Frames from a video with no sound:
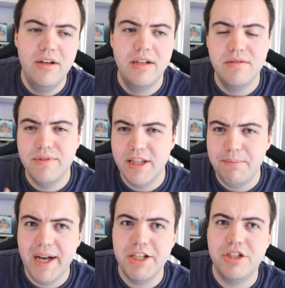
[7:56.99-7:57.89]
You guys are really
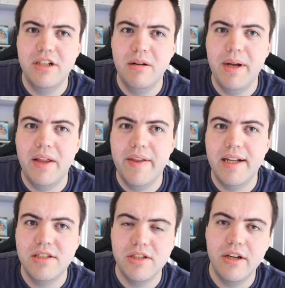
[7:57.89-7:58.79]
passionate about
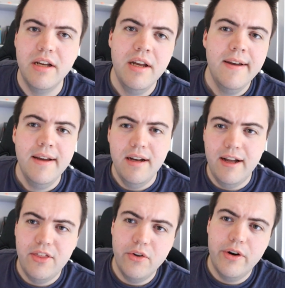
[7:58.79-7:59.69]
that. So
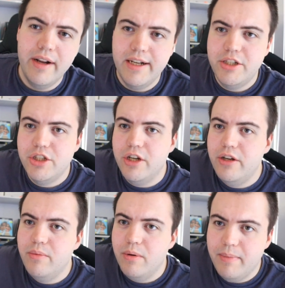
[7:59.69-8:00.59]
I thought I'd
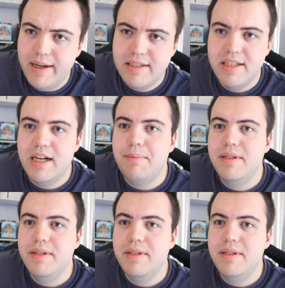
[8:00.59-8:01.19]
show what my setup